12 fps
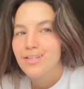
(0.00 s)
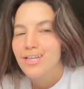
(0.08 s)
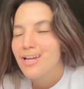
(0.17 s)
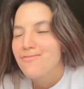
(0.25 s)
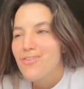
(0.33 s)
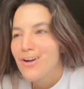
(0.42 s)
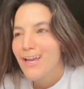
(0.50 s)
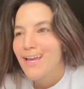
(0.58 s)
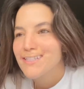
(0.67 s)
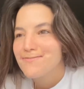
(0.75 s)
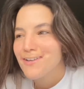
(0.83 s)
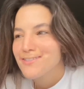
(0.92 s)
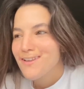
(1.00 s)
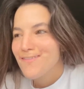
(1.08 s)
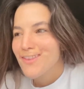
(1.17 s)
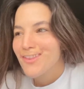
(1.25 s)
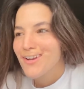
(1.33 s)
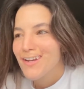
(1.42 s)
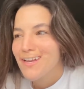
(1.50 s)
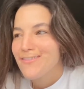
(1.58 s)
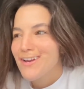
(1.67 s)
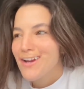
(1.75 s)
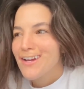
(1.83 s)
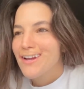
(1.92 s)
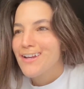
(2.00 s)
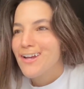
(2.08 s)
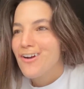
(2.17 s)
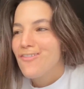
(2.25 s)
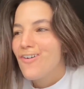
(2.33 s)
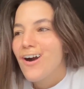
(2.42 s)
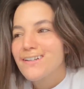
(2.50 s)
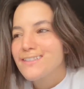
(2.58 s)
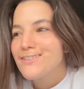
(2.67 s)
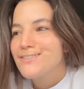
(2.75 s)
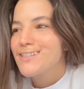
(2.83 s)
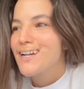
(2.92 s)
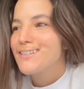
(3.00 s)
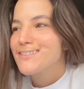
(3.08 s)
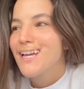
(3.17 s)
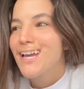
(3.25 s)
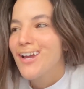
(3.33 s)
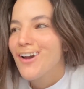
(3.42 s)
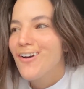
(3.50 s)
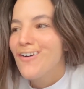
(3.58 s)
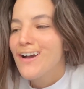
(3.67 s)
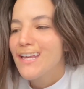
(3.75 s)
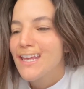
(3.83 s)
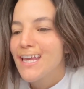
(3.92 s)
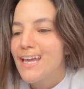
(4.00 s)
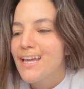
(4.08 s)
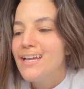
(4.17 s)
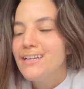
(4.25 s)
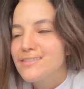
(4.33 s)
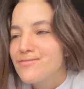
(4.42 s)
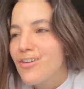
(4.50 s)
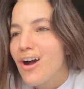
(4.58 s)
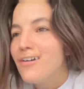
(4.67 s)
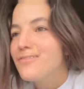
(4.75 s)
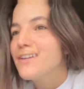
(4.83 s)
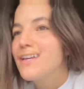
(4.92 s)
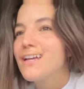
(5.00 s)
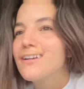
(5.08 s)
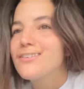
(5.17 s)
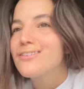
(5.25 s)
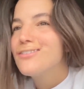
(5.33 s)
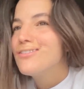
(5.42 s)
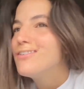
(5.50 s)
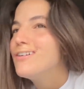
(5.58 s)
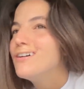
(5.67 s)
Good morning, it's about 7.30. We are gonna walk downstairs and go get some coffee and a little,